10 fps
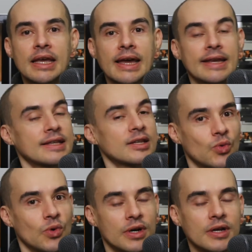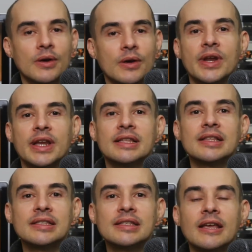And it doesn't work, where at
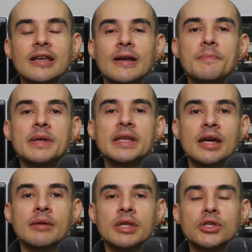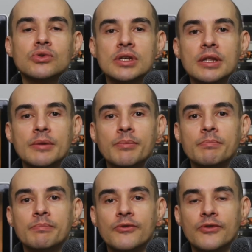least like come in time that you need
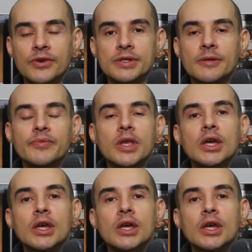them first.